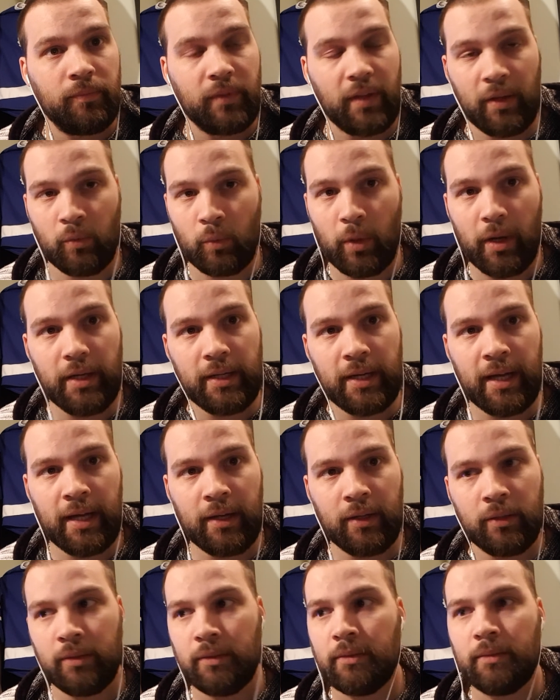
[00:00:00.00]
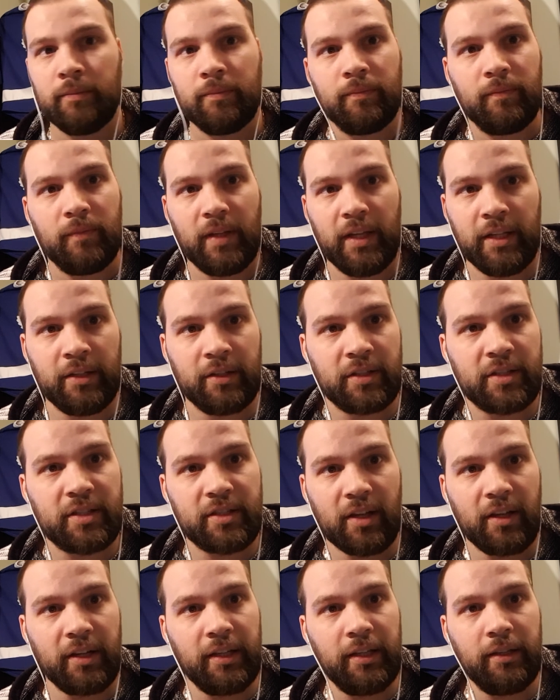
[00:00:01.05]
And right now, it is
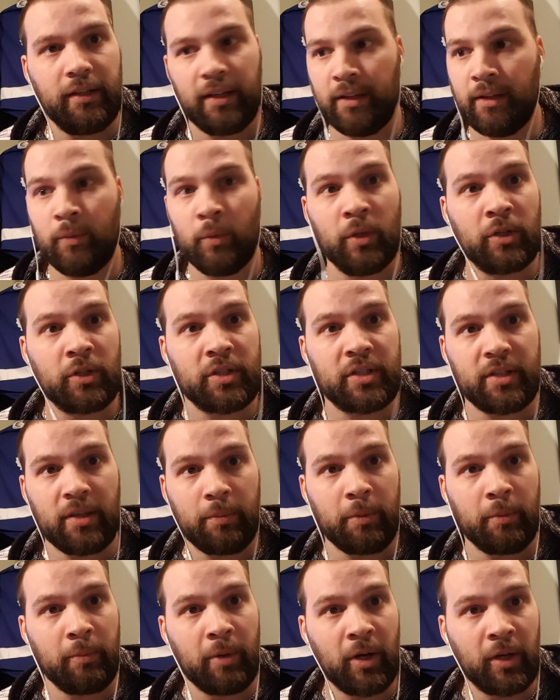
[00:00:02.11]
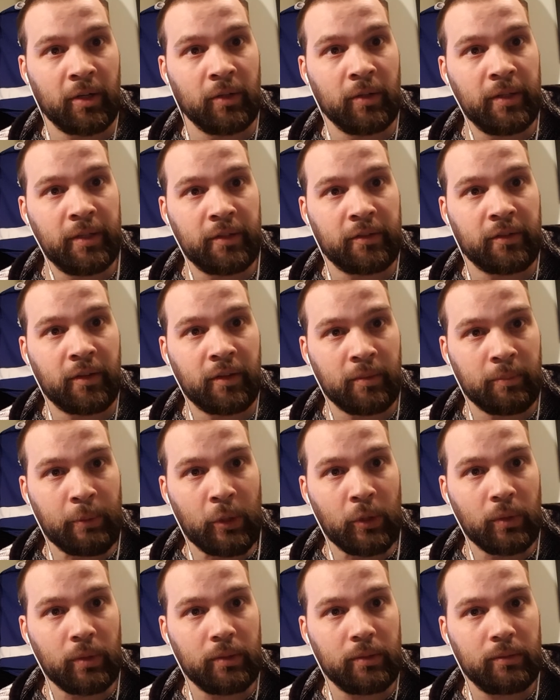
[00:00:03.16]
sunny and we are sipping margaritas on the
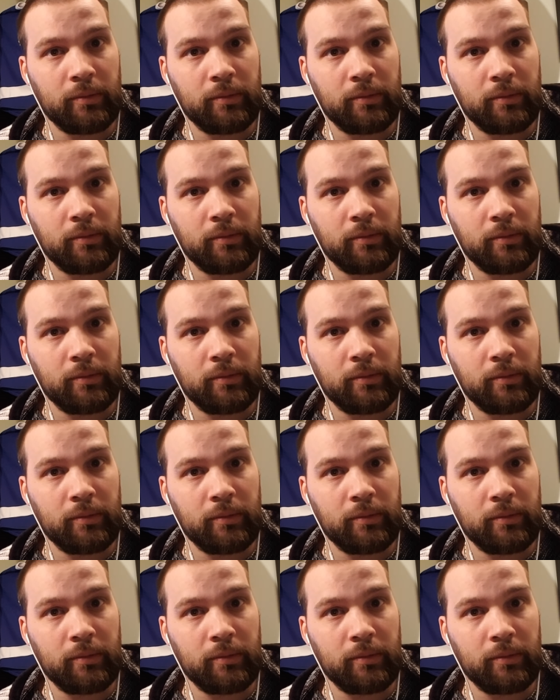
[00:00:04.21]
boat.